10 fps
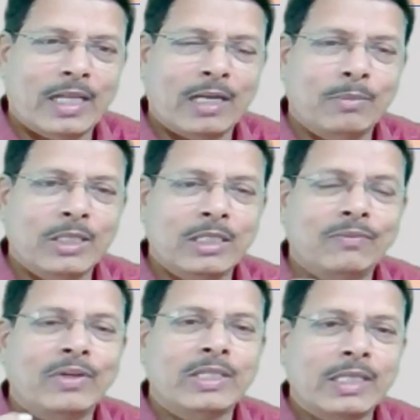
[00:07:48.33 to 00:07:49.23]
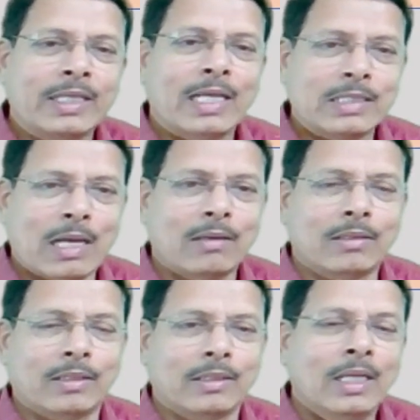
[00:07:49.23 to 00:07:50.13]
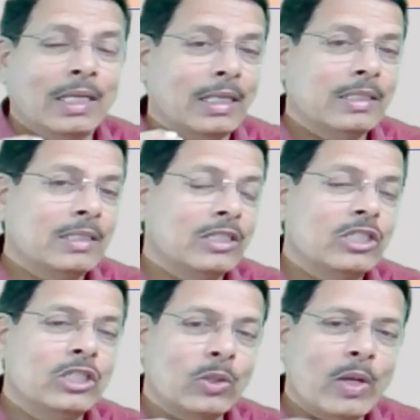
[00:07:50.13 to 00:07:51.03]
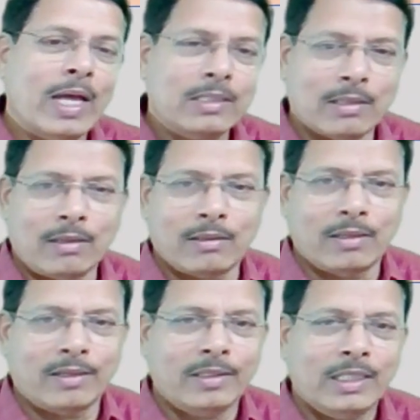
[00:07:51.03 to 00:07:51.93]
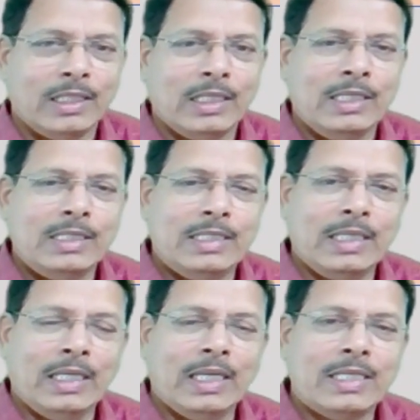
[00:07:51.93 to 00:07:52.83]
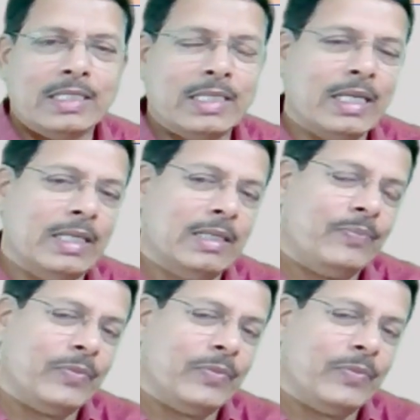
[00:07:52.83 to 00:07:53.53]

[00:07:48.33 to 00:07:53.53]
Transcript: That means if result has occurred, result zero has occurred. J and Z.